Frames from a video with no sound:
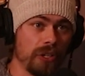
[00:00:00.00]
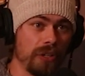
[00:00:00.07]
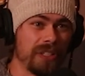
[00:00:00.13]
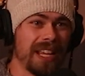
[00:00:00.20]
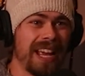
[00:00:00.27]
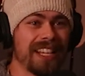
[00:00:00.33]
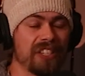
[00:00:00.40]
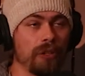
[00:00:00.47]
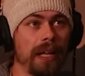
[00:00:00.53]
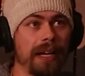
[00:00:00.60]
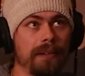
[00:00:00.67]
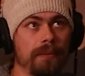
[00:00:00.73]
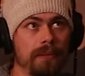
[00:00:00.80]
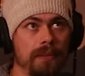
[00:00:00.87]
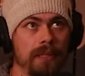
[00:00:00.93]
So
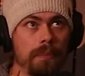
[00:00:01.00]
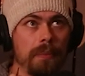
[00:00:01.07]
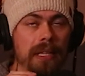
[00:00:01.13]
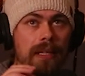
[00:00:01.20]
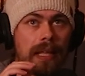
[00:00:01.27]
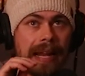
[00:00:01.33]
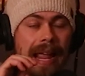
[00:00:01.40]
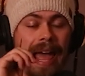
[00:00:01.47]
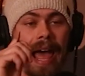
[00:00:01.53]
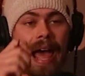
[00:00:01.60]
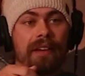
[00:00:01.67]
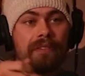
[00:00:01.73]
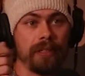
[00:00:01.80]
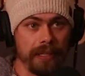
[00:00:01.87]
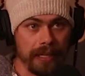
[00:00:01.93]
like, to me, like
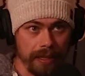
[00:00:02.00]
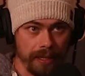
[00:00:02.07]
having the